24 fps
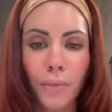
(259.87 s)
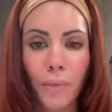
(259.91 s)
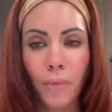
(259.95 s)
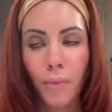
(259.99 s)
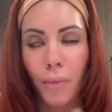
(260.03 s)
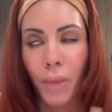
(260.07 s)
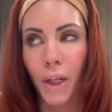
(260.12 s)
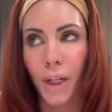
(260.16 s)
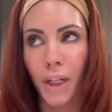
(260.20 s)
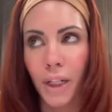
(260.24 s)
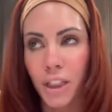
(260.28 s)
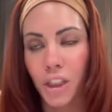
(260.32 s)

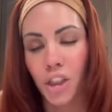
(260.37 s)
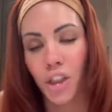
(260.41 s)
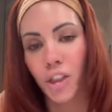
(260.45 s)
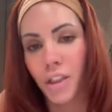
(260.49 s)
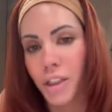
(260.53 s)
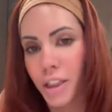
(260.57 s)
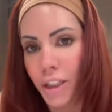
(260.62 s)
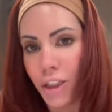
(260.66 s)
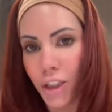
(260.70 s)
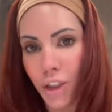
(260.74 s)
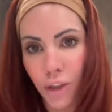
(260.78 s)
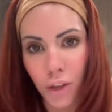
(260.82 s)
But it is just
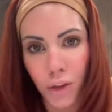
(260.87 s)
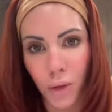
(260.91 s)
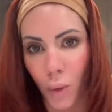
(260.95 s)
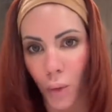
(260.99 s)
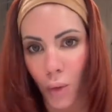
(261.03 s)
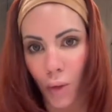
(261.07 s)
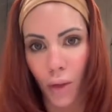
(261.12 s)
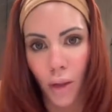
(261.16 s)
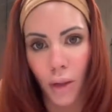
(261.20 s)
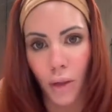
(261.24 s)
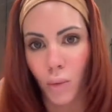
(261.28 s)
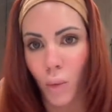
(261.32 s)
easier to
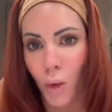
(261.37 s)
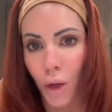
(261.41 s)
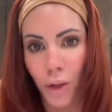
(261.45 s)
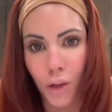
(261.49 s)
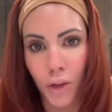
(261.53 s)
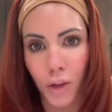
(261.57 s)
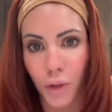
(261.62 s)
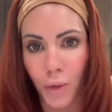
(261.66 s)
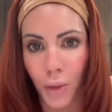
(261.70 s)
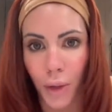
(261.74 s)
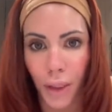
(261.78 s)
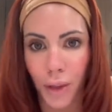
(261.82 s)
order it while you're
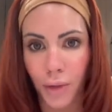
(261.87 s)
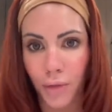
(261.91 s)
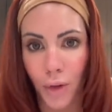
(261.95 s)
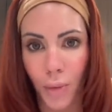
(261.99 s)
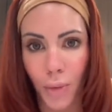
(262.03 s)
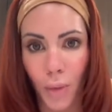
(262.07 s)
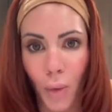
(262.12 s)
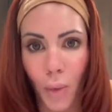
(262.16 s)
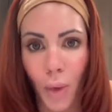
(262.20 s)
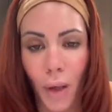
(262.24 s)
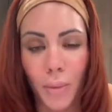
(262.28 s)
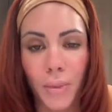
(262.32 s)
doing it from the
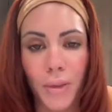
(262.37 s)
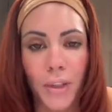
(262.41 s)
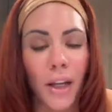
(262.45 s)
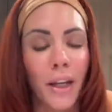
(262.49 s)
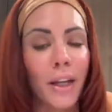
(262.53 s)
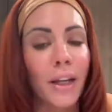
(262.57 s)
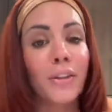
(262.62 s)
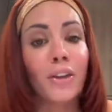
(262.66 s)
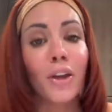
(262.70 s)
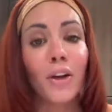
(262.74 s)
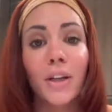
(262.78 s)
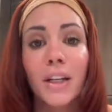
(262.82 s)

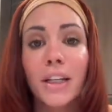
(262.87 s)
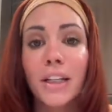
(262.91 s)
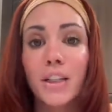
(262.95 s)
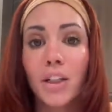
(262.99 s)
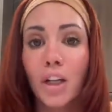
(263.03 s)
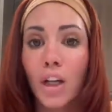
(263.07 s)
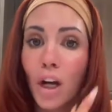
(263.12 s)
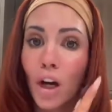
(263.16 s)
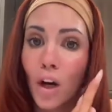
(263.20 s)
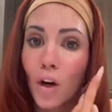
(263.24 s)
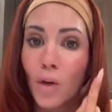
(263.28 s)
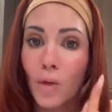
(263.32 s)
website. There is a
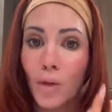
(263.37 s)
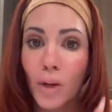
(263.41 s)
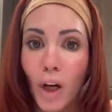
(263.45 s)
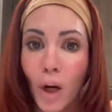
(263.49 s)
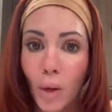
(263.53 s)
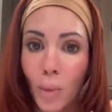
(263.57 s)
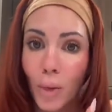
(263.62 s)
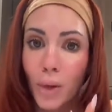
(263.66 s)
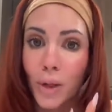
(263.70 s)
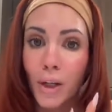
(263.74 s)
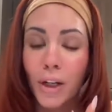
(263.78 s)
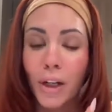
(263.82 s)
code. I'll
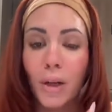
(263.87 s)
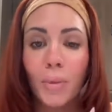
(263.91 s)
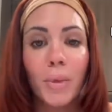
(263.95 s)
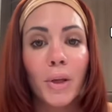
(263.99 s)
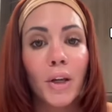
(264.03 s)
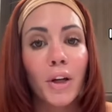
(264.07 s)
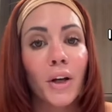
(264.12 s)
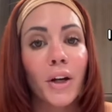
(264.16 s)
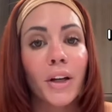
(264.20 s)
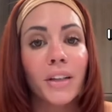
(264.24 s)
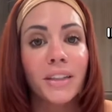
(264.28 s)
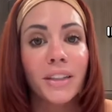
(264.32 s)
put it up
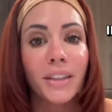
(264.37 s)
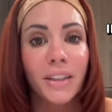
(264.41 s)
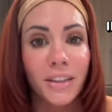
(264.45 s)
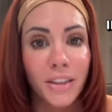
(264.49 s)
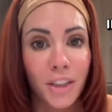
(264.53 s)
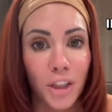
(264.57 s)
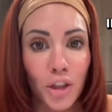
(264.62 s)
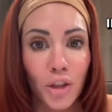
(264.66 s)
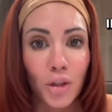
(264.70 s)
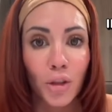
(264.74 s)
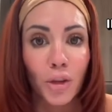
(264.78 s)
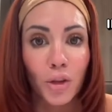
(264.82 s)
here. It's an
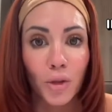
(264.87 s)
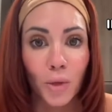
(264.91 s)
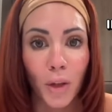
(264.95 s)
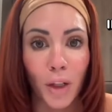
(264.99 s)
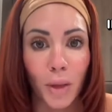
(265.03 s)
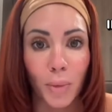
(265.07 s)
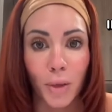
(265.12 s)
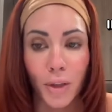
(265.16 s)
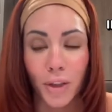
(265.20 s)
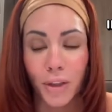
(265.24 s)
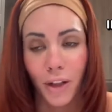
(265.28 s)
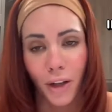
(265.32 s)
additional
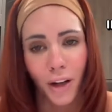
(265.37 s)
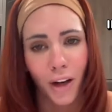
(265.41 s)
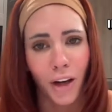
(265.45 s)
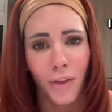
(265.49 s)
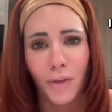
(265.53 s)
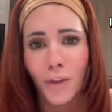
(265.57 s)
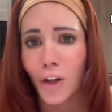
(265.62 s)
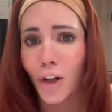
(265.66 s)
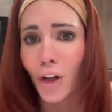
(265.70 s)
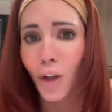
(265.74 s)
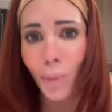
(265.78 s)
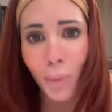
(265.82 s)
20% off,
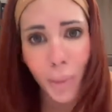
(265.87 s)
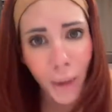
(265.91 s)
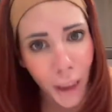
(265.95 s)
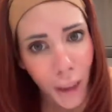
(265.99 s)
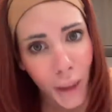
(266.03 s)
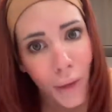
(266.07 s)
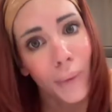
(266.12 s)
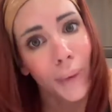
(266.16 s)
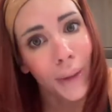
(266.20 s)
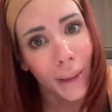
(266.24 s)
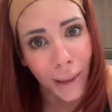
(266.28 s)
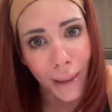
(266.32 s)
girl,
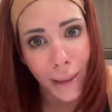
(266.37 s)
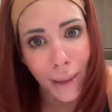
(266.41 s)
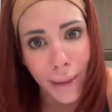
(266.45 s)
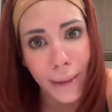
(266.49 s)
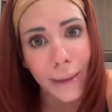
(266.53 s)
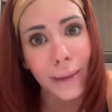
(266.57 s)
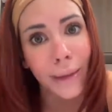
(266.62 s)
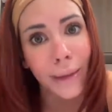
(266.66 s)
period.